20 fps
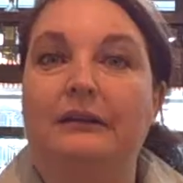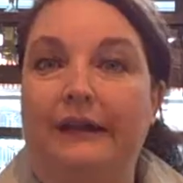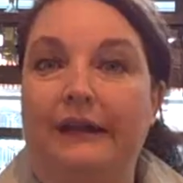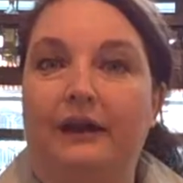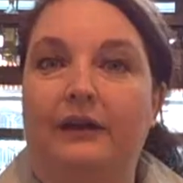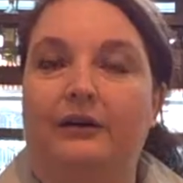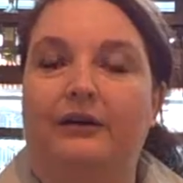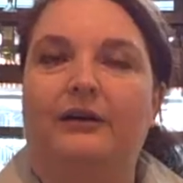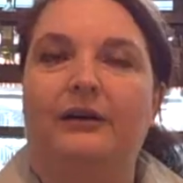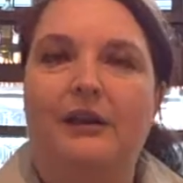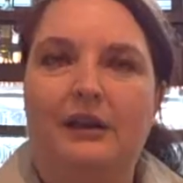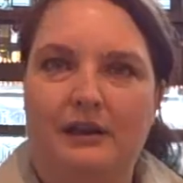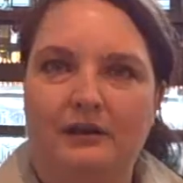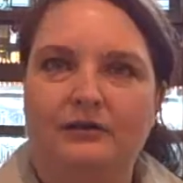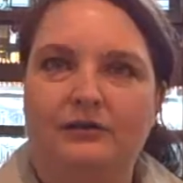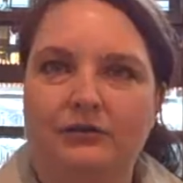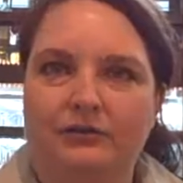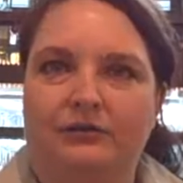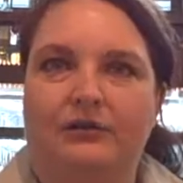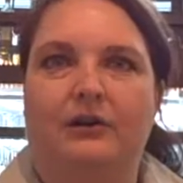layer
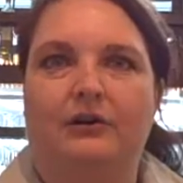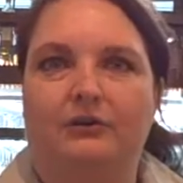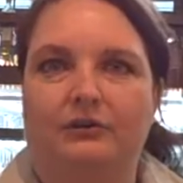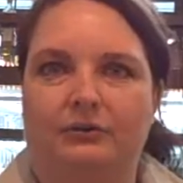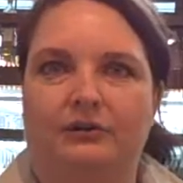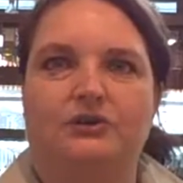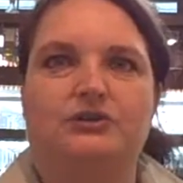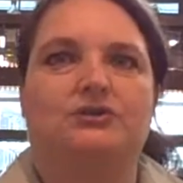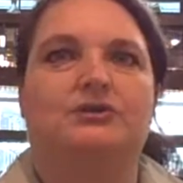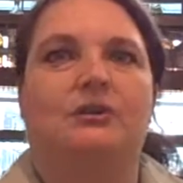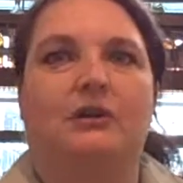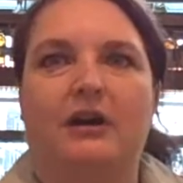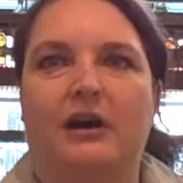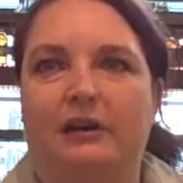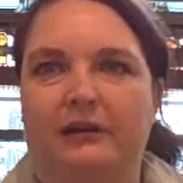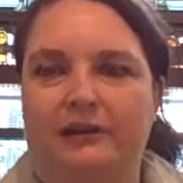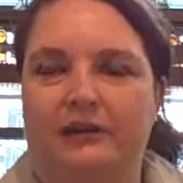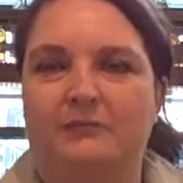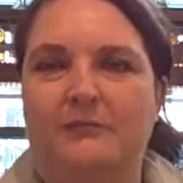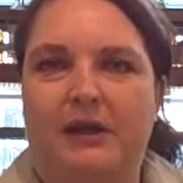into our traditional
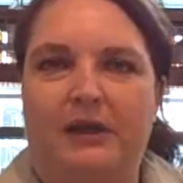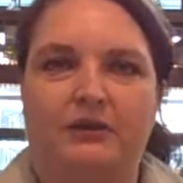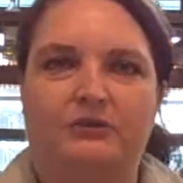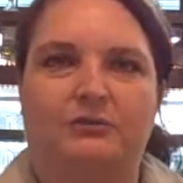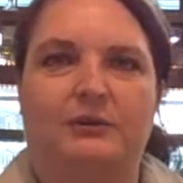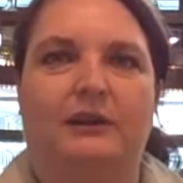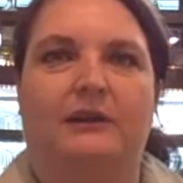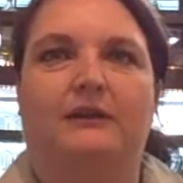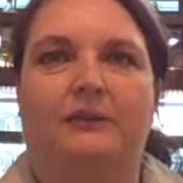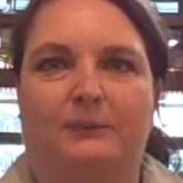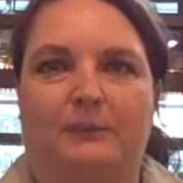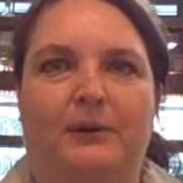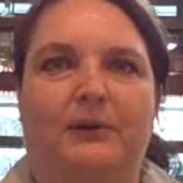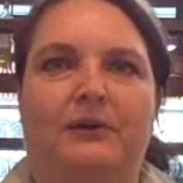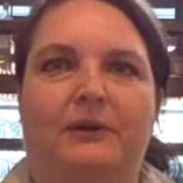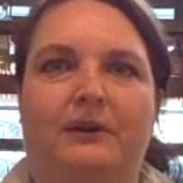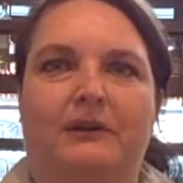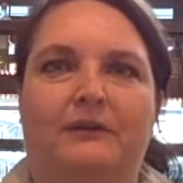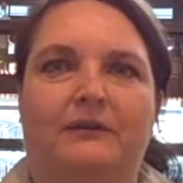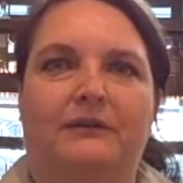content management
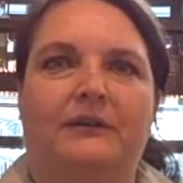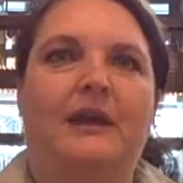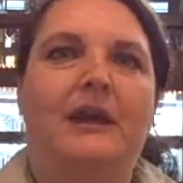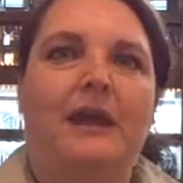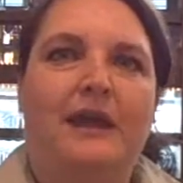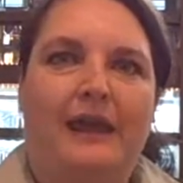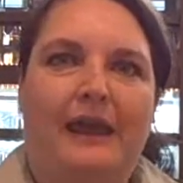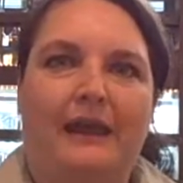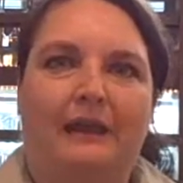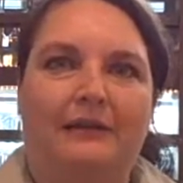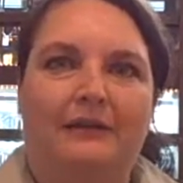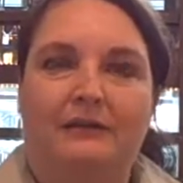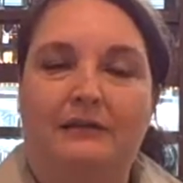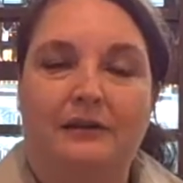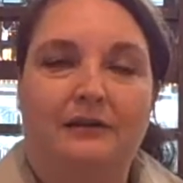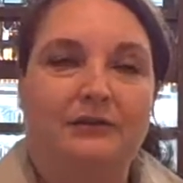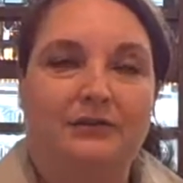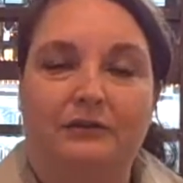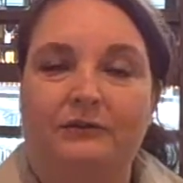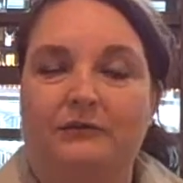experience
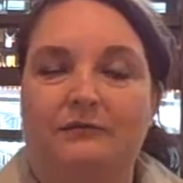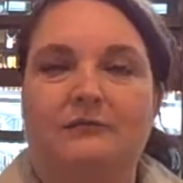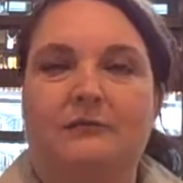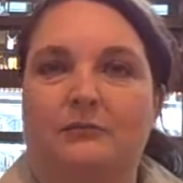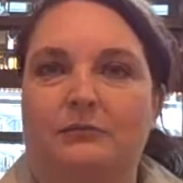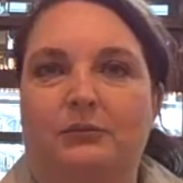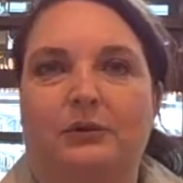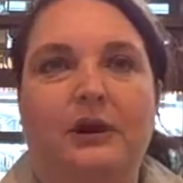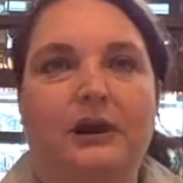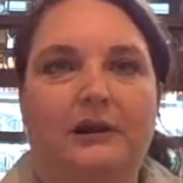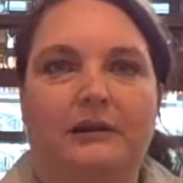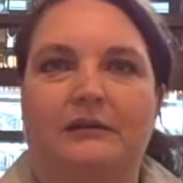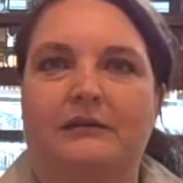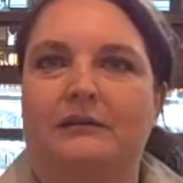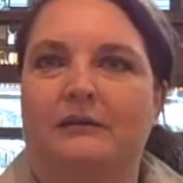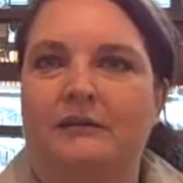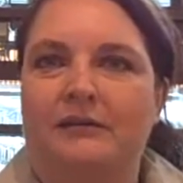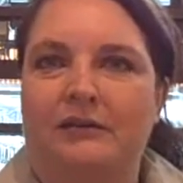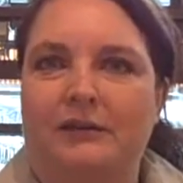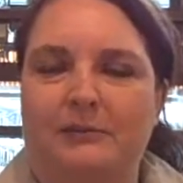and just broaden
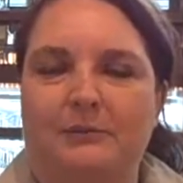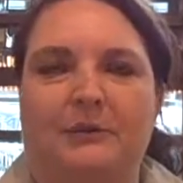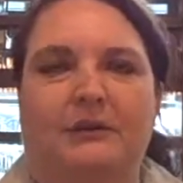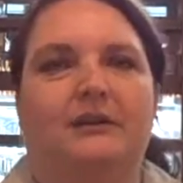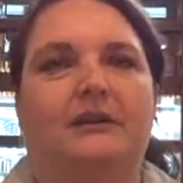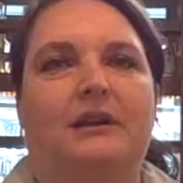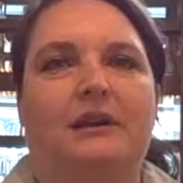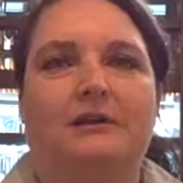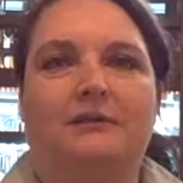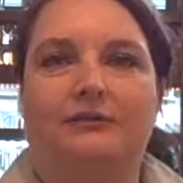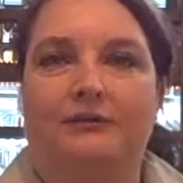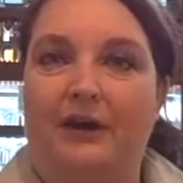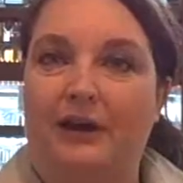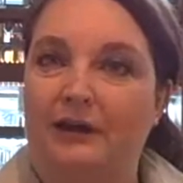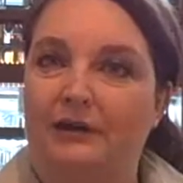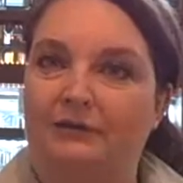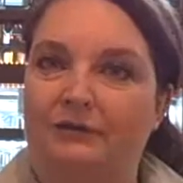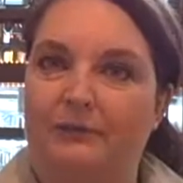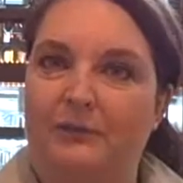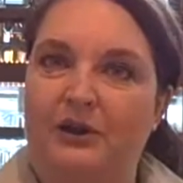the ability to
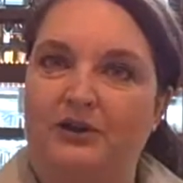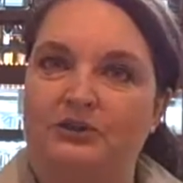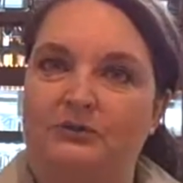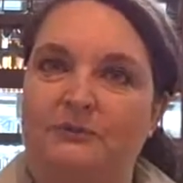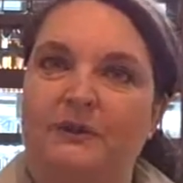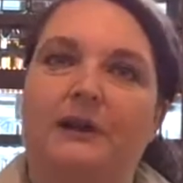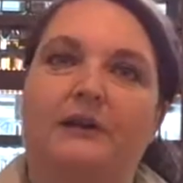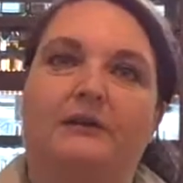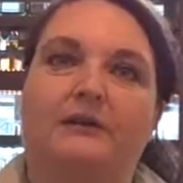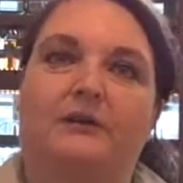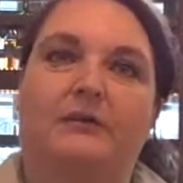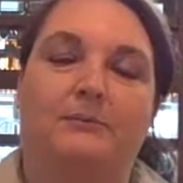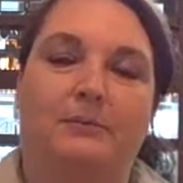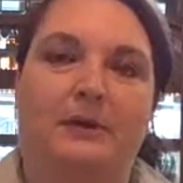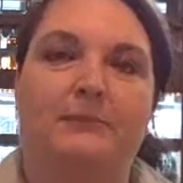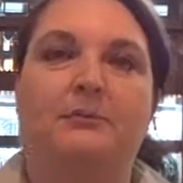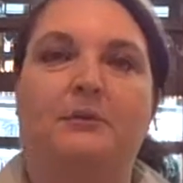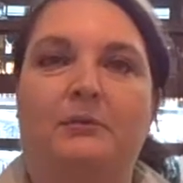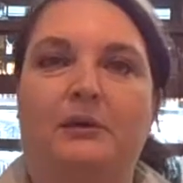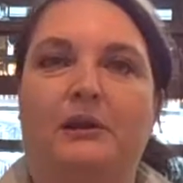find information because of the
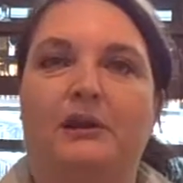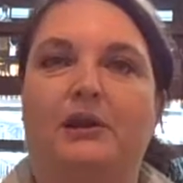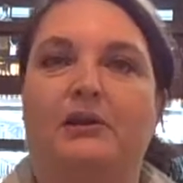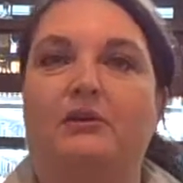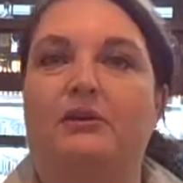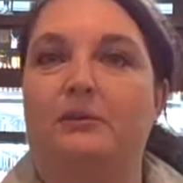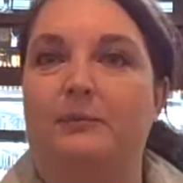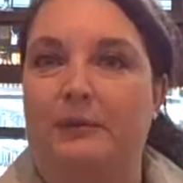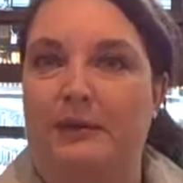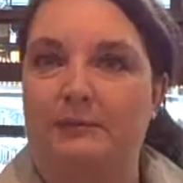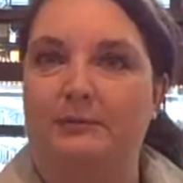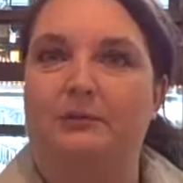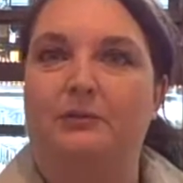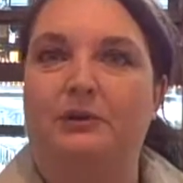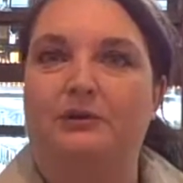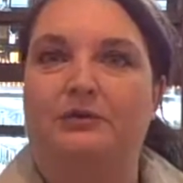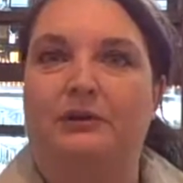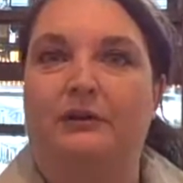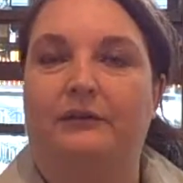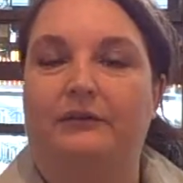people we know, the people
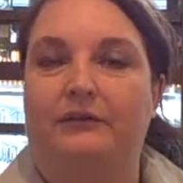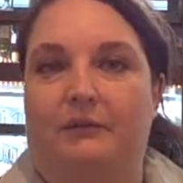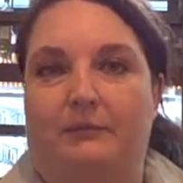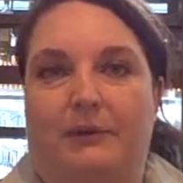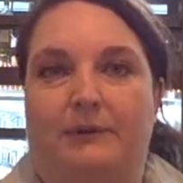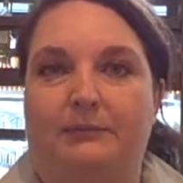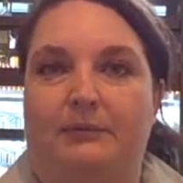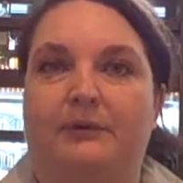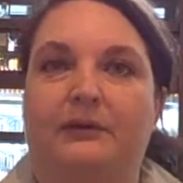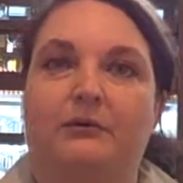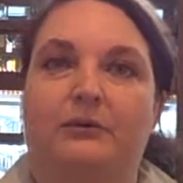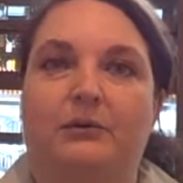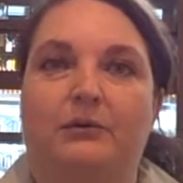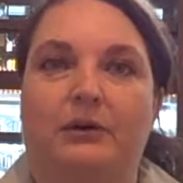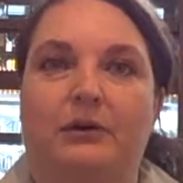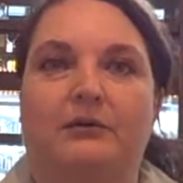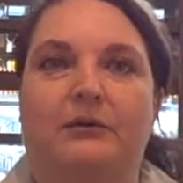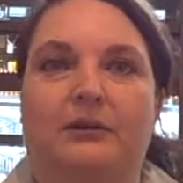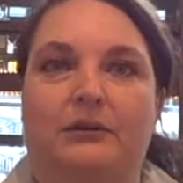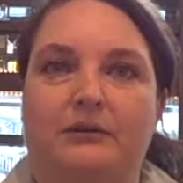we trust, the people that we
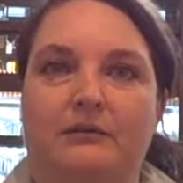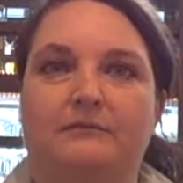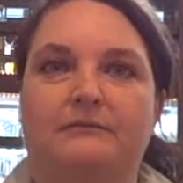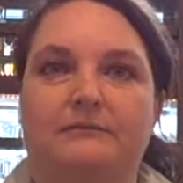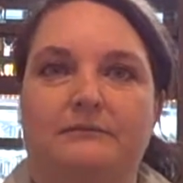work with.